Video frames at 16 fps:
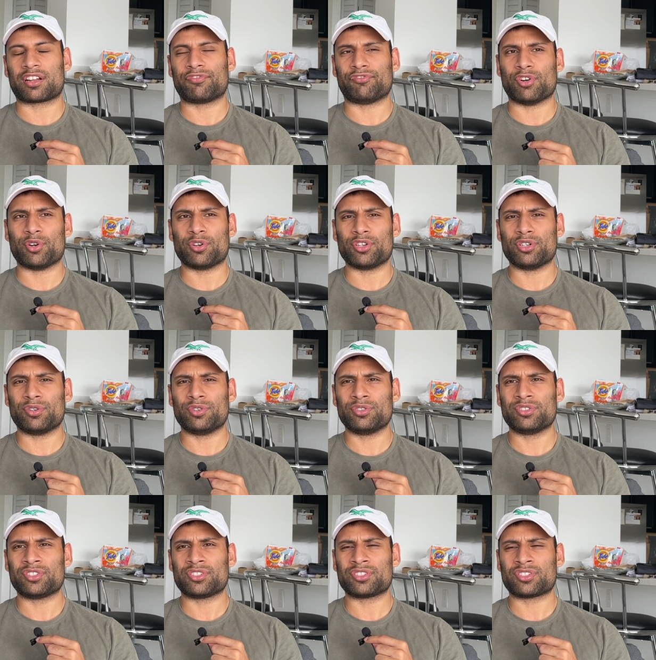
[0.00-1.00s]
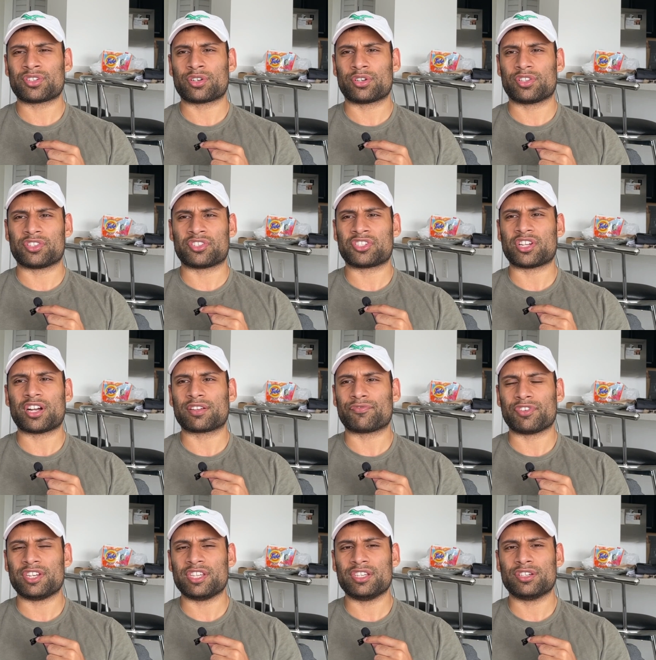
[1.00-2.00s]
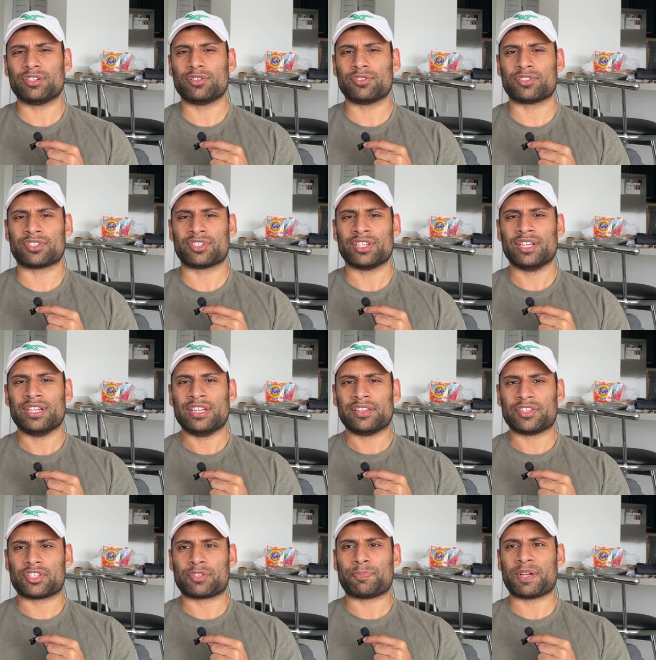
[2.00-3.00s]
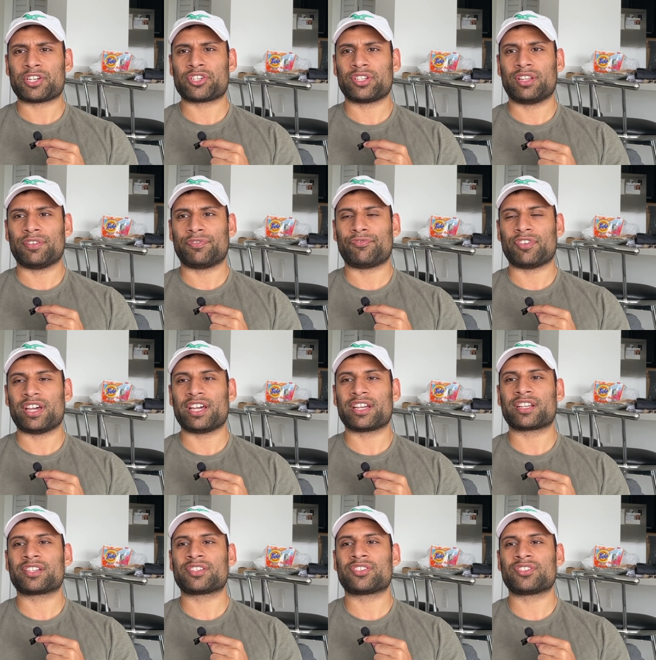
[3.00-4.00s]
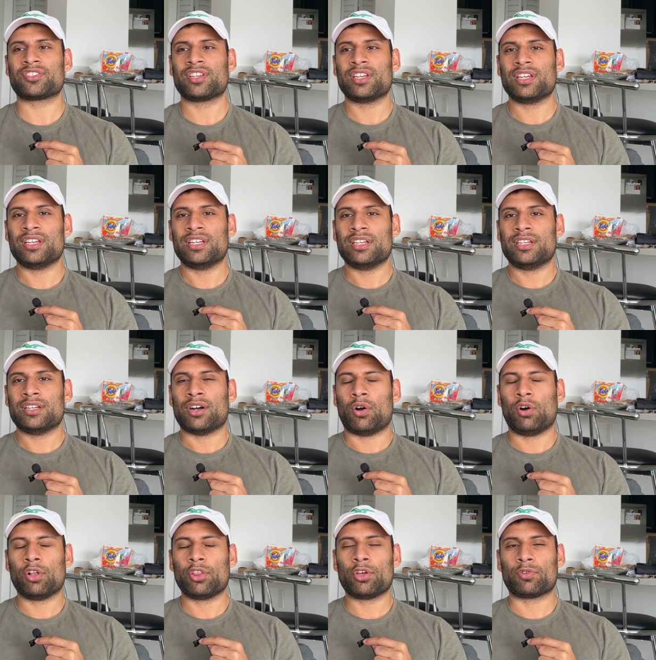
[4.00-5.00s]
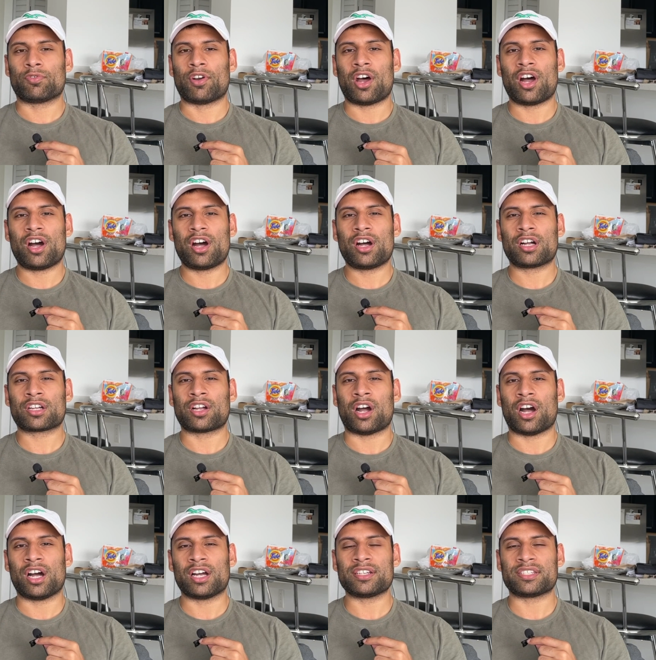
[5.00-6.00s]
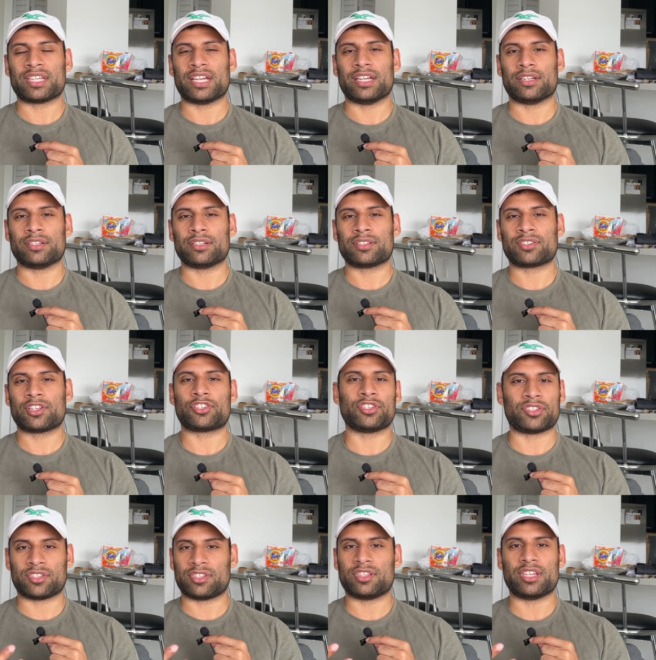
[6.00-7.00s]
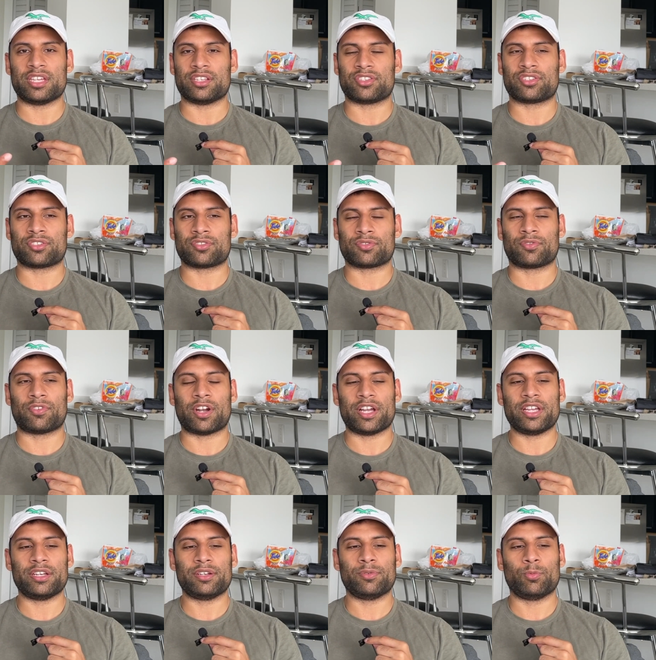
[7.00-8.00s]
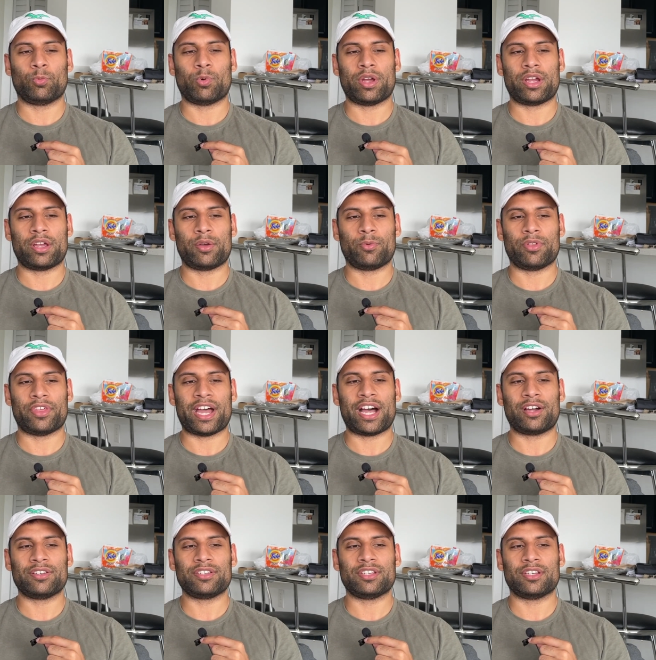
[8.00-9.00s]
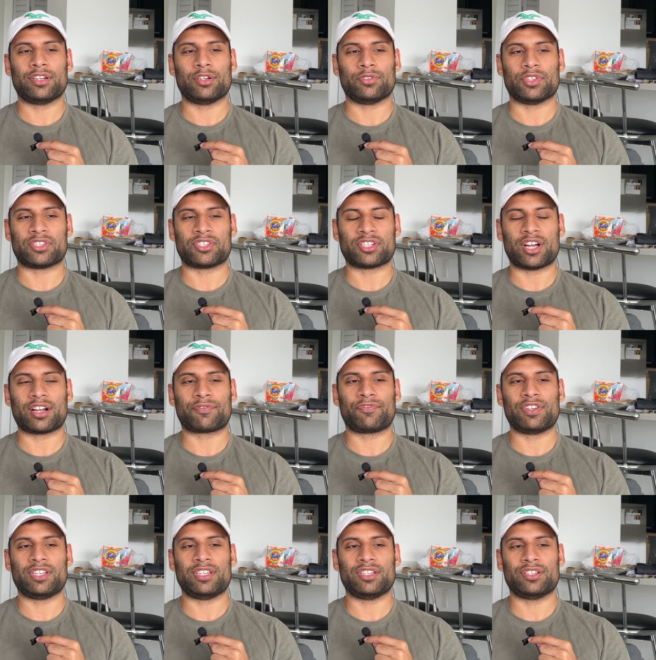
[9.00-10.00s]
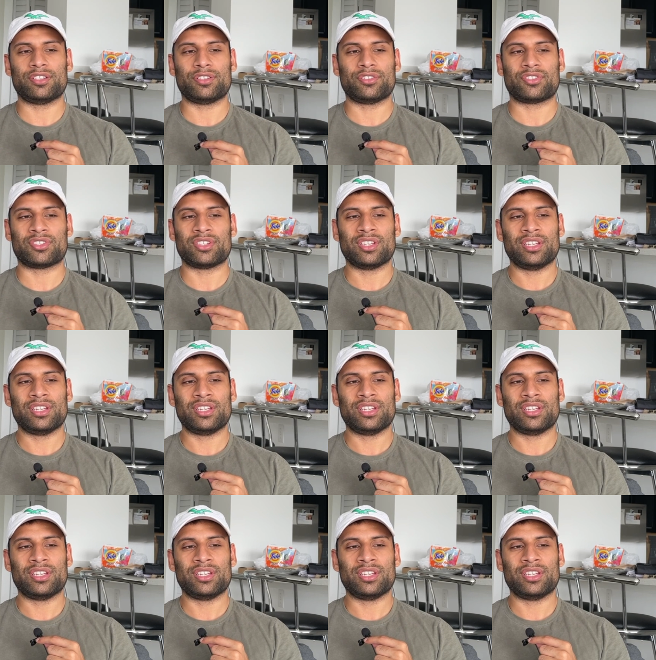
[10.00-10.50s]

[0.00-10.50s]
photos or the stock videos, the special effects, all the raw content such as this, right? Where without, you know, the stock videos,